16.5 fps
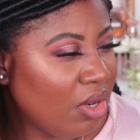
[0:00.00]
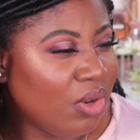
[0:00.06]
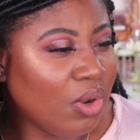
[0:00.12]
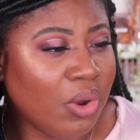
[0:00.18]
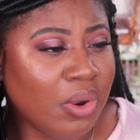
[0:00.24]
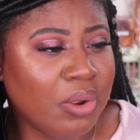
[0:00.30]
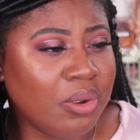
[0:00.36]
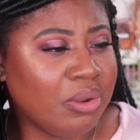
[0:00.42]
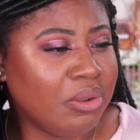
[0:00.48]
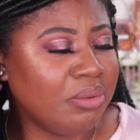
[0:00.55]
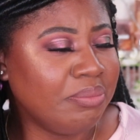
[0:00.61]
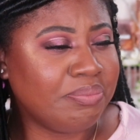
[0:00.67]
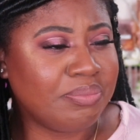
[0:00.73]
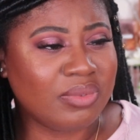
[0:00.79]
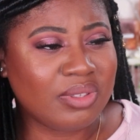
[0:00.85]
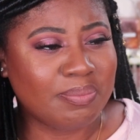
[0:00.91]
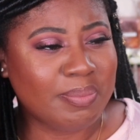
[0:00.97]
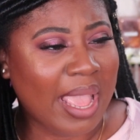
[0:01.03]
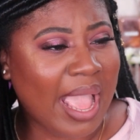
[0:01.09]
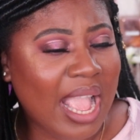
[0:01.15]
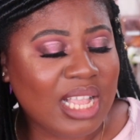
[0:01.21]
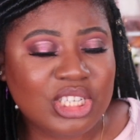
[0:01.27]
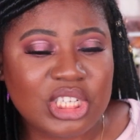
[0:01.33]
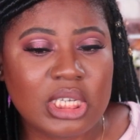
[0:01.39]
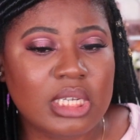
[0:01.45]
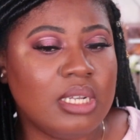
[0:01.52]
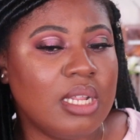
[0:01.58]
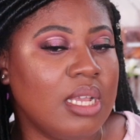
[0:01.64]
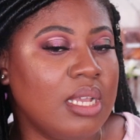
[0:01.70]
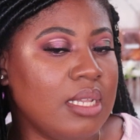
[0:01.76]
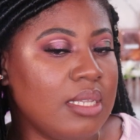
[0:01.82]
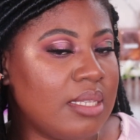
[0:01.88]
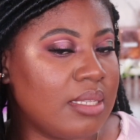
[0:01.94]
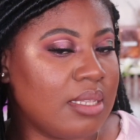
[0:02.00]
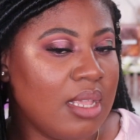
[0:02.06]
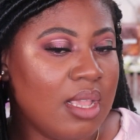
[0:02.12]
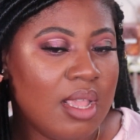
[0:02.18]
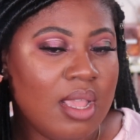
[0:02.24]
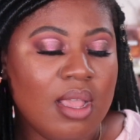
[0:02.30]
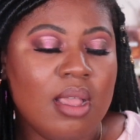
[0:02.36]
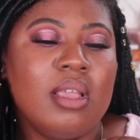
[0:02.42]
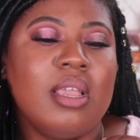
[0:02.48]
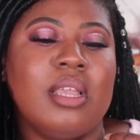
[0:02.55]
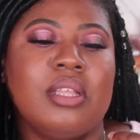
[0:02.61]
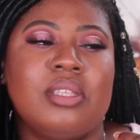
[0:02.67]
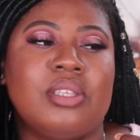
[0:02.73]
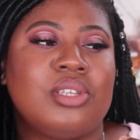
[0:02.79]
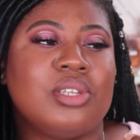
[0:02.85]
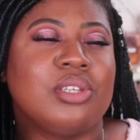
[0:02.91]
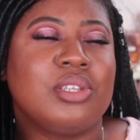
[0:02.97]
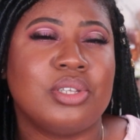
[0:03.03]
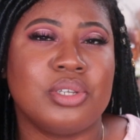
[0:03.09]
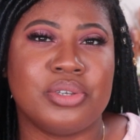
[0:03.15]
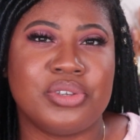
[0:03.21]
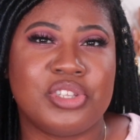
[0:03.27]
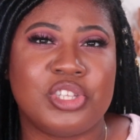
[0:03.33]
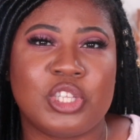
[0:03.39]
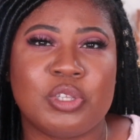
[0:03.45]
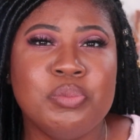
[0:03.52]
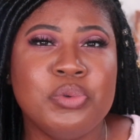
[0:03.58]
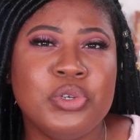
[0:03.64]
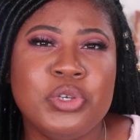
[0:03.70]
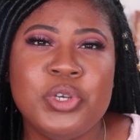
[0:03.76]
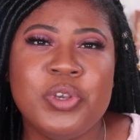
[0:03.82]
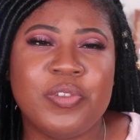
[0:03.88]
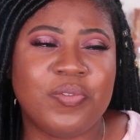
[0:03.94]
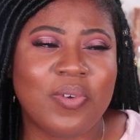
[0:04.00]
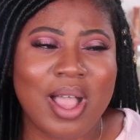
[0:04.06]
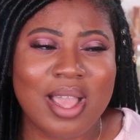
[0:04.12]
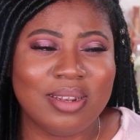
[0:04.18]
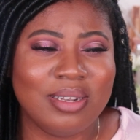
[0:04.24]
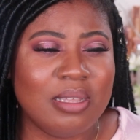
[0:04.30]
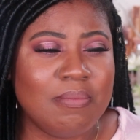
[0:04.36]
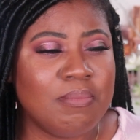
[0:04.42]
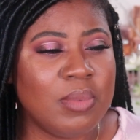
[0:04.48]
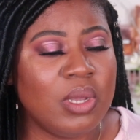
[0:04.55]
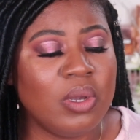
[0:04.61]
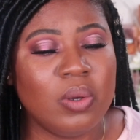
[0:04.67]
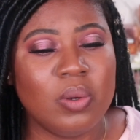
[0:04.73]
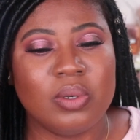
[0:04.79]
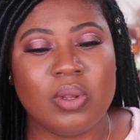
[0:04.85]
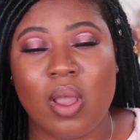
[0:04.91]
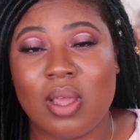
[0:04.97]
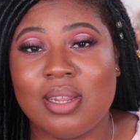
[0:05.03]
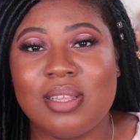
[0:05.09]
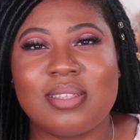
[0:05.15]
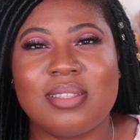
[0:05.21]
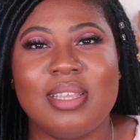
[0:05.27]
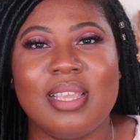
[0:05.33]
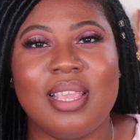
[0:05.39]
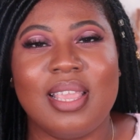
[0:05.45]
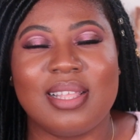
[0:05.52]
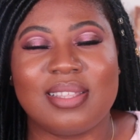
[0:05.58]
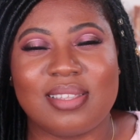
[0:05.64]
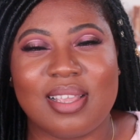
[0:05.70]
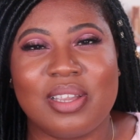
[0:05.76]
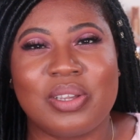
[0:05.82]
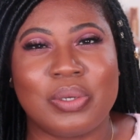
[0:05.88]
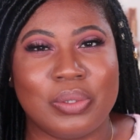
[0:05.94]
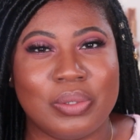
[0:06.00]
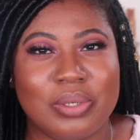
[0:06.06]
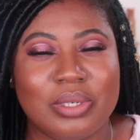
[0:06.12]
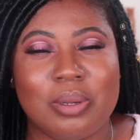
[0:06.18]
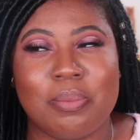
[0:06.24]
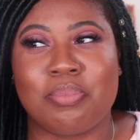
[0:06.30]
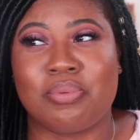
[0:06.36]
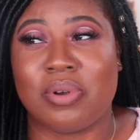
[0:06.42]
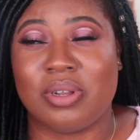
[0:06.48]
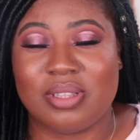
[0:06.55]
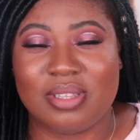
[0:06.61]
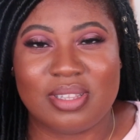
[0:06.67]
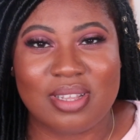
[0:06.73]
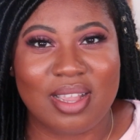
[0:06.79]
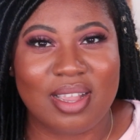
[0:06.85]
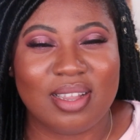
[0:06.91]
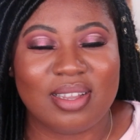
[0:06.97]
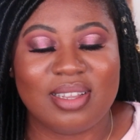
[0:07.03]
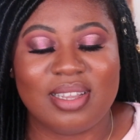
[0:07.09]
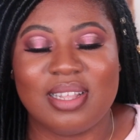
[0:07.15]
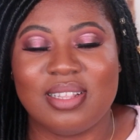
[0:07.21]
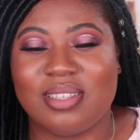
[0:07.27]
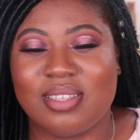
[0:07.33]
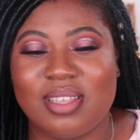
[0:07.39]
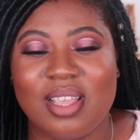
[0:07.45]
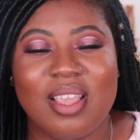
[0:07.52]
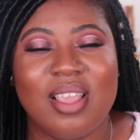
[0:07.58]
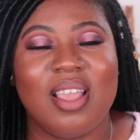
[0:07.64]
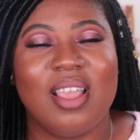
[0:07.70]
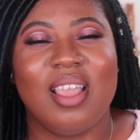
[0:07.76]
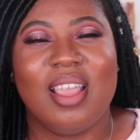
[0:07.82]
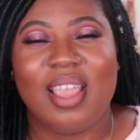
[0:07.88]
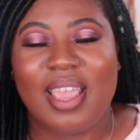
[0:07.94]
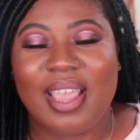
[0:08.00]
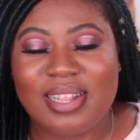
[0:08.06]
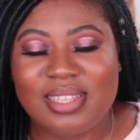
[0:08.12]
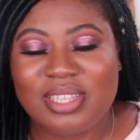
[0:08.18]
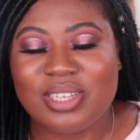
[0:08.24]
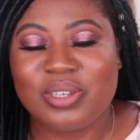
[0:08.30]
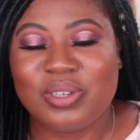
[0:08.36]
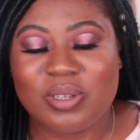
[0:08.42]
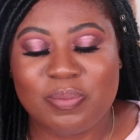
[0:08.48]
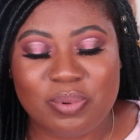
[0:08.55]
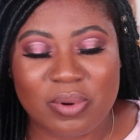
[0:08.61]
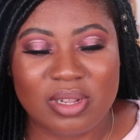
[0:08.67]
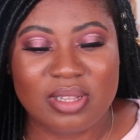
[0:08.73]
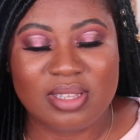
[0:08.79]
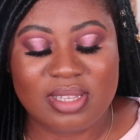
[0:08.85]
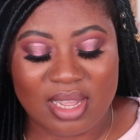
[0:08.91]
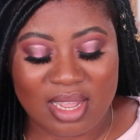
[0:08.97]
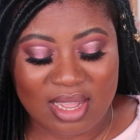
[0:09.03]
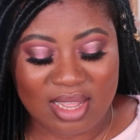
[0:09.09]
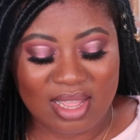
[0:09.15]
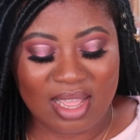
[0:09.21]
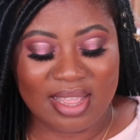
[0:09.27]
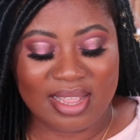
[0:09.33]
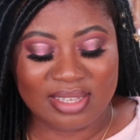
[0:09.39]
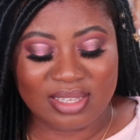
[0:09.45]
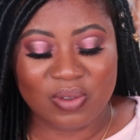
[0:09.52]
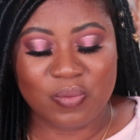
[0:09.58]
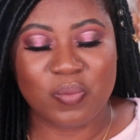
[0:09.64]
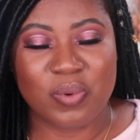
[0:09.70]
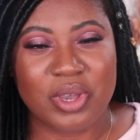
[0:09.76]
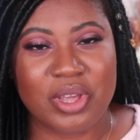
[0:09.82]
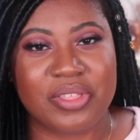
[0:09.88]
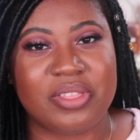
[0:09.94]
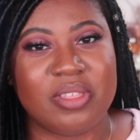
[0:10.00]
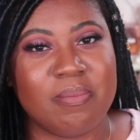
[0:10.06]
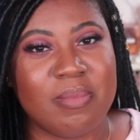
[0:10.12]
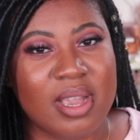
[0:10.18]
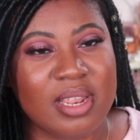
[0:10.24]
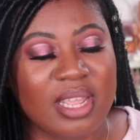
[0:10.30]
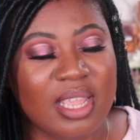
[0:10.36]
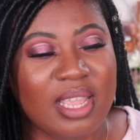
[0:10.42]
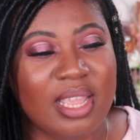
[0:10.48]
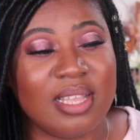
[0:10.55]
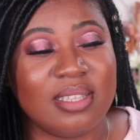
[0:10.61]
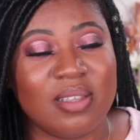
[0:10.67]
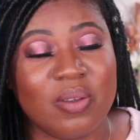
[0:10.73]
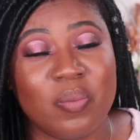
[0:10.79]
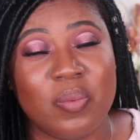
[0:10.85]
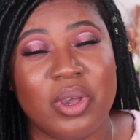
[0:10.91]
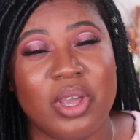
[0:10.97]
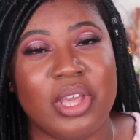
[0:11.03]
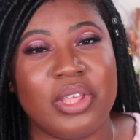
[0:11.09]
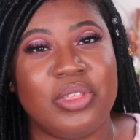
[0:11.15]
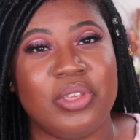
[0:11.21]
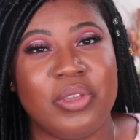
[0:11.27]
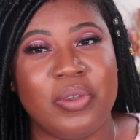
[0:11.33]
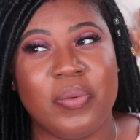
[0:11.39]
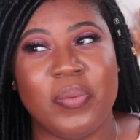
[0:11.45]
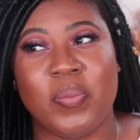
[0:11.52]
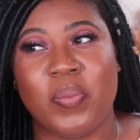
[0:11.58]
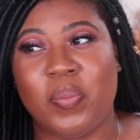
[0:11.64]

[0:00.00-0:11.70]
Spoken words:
no patchiness. It's just so smooth, finely milled. Honestly, it's a good bronzer. It's a good bronzer. Is it worth the money? Is it worth you